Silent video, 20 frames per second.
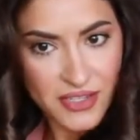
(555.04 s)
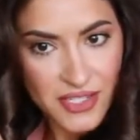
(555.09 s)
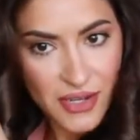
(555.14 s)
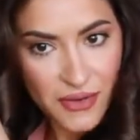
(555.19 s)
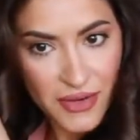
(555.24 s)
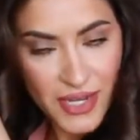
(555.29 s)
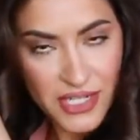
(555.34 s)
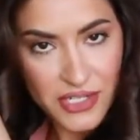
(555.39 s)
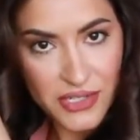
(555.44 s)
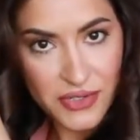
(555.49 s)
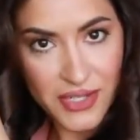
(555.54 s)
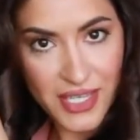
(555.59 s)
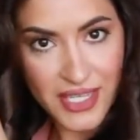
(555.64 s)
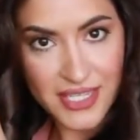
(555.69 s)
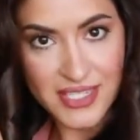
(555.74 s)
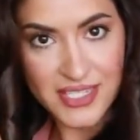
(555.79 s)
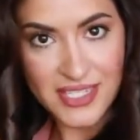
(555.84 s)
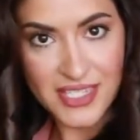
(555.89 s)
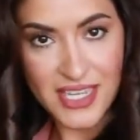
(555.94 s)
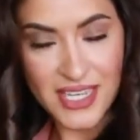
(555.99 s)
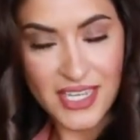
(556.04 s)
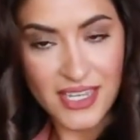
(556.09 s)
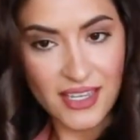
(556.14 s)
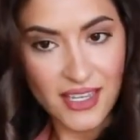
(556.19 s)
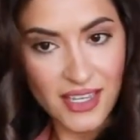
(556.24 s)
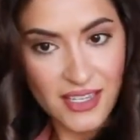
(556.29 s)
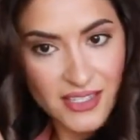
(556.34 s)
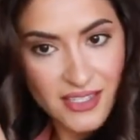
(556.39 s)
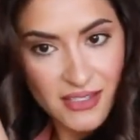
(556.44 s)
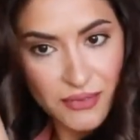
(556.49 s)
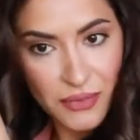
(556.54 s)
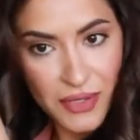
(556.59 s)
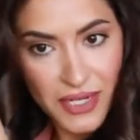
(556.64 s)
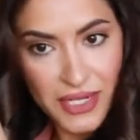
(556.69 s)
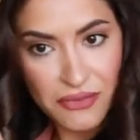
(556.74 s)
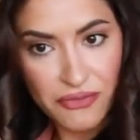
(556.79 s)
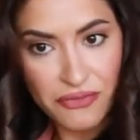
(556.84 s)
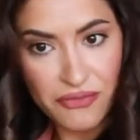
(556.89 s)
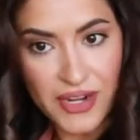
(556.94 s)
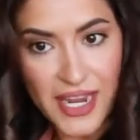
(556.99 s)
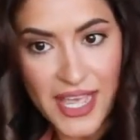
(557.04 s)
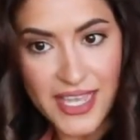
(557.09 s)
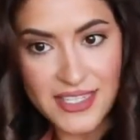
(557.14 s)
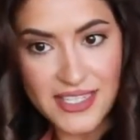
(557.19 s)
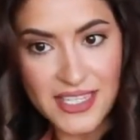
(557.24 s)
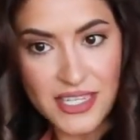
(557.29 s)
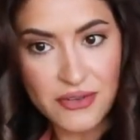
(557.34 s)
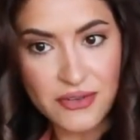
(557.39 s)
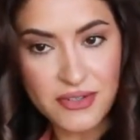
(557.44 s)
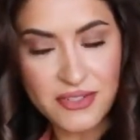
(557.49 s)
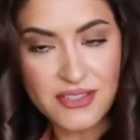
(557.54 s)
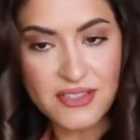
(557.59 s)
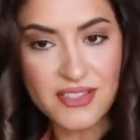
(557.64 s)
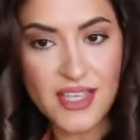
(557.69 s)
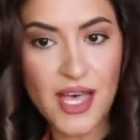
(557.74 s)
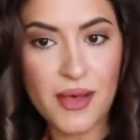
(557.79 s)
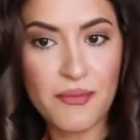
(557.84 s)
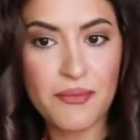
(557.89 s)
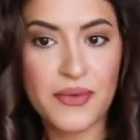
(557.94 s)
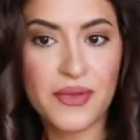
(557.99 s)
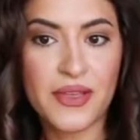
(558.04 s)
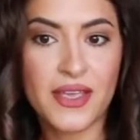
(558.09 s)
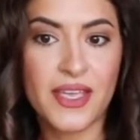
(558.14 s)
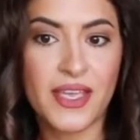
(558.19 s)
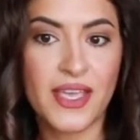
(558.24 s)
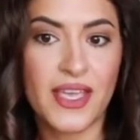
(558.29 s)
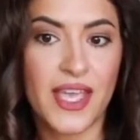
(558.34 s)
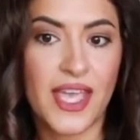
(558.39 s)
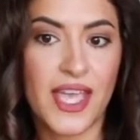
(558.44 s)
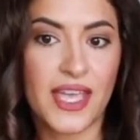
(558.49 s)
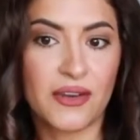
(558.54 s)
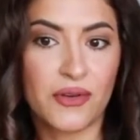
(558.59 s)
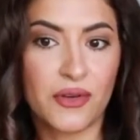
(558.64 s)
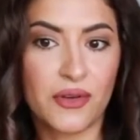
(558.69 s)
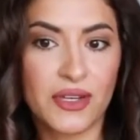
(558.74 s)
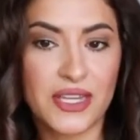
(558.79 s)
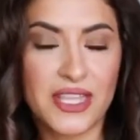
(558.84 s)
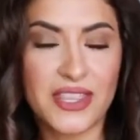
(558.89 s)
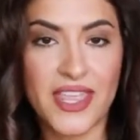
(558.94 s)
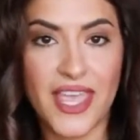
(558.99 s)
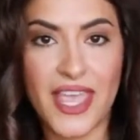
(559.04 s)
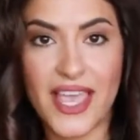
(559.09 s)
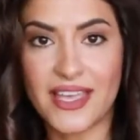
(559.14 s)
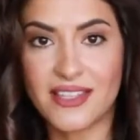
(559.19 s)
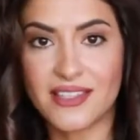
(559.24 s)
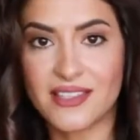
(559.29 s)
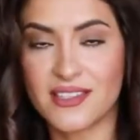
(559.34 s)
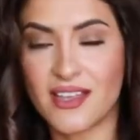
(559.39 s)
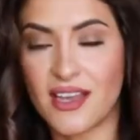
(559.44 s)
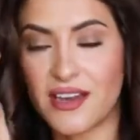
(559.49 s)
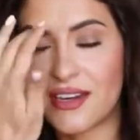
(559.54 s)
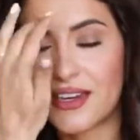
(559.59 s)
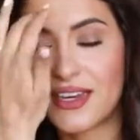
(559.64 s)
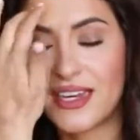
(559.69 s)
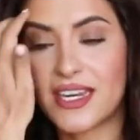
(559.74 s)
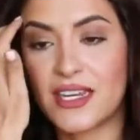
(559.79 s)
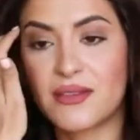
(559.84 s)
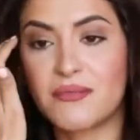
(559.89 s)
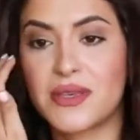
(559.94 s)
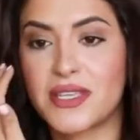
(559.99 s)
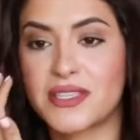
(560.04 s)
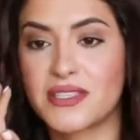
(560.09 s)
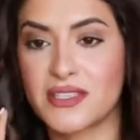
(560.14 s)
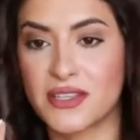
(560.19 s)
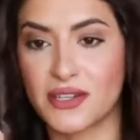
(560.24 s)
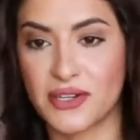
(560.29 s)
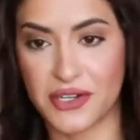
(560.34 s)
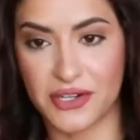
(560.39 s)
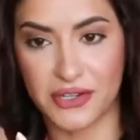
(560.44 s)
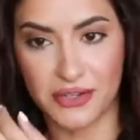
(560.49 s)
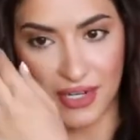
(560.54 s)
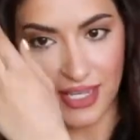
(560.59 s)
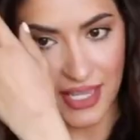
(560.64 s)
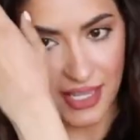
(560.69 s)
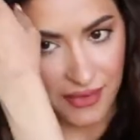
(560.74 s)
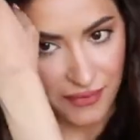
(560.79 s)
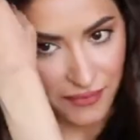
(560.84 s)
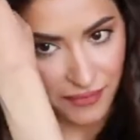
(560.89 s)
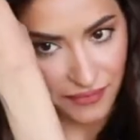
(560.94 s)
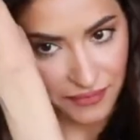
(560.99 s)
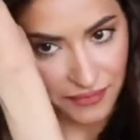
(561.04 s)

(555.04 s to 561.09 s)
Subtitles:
So as you can see, it's really flat here on top, and only the ends are a little bit curly.